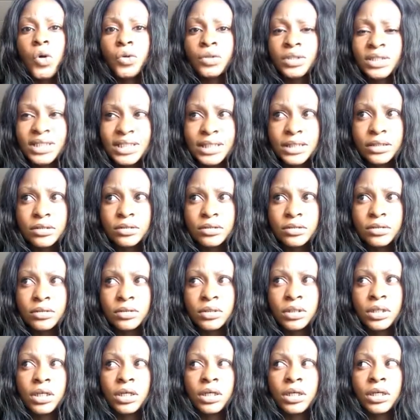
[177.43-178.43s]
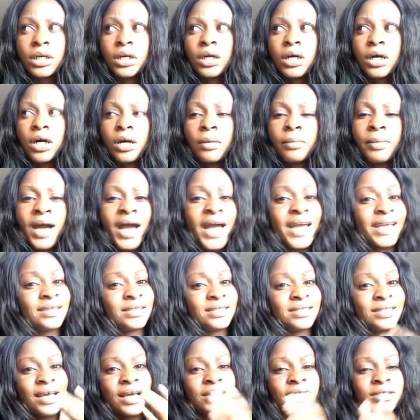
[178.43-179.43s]
until I
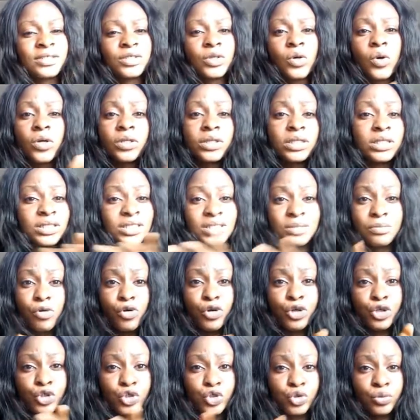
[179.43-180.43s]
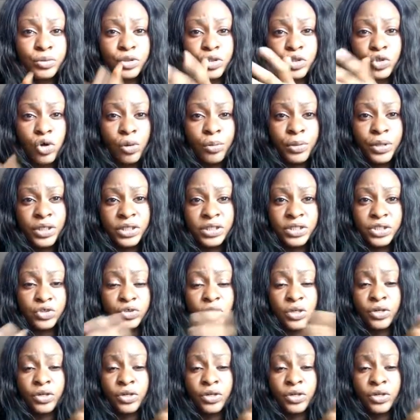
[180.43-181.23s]
saw this small YouTubers community